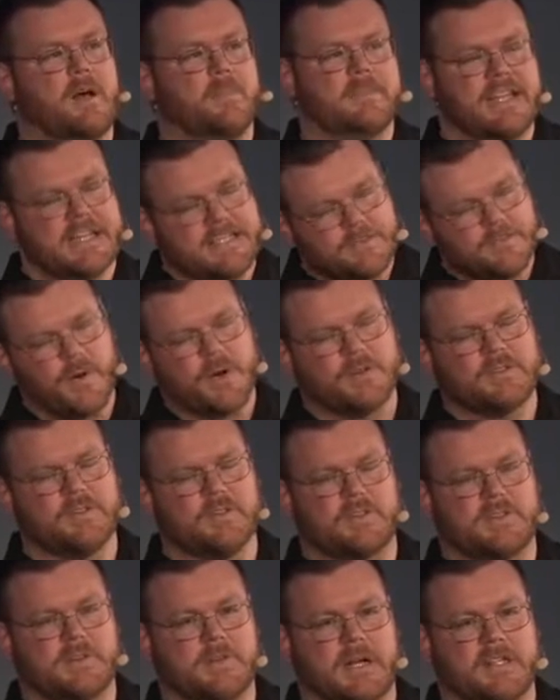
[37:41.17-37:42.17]
Take some personal
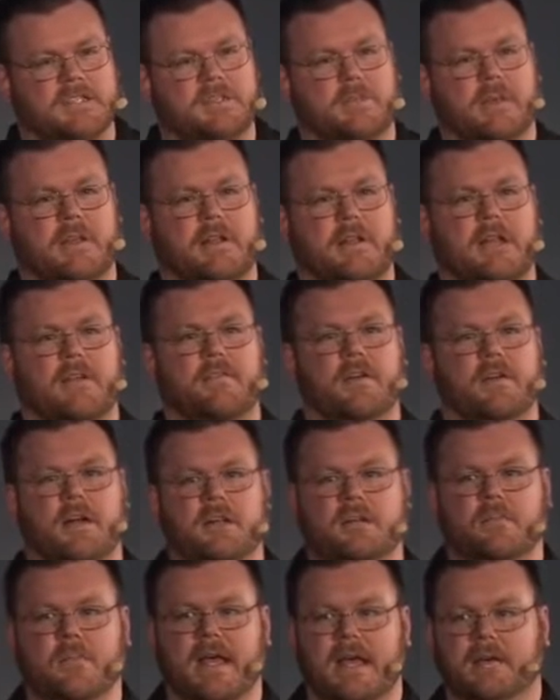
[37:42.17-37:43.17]
responsibility if you're not
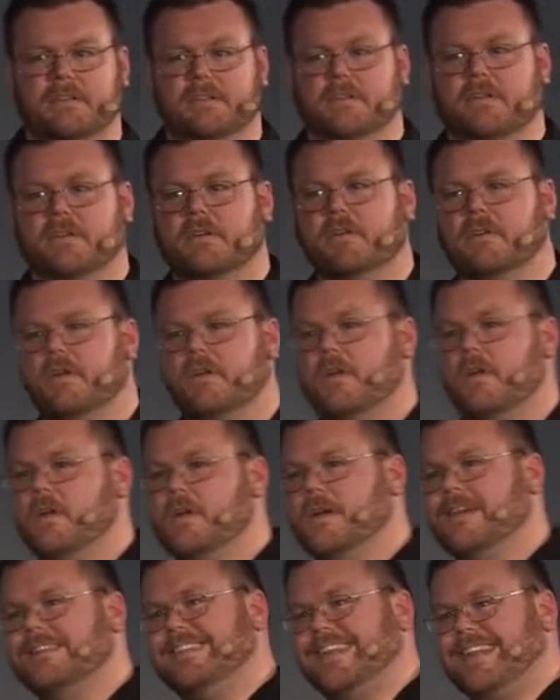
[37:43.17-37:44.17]
the manager,
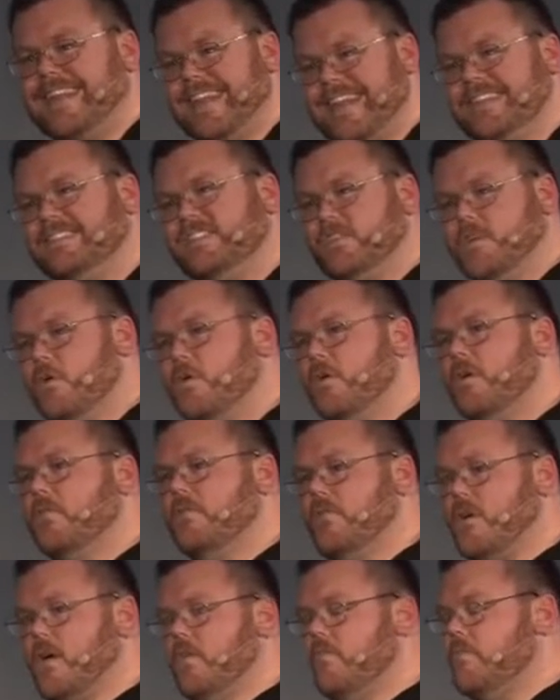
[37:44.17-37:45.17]
because it needs your
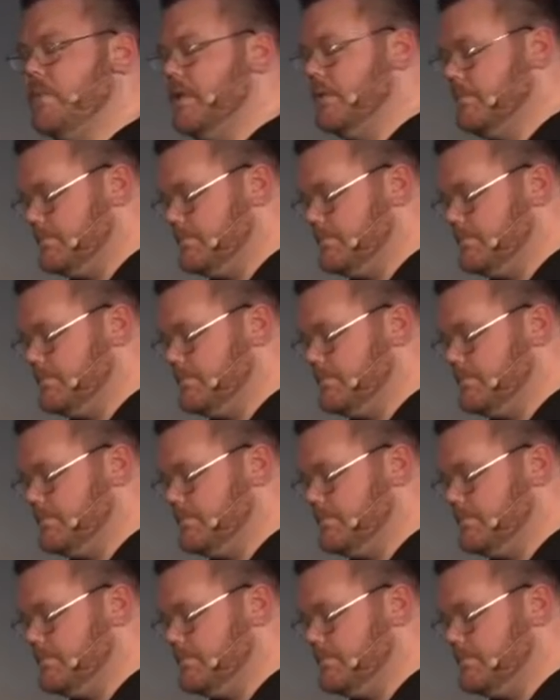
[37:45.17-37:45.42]
involvement.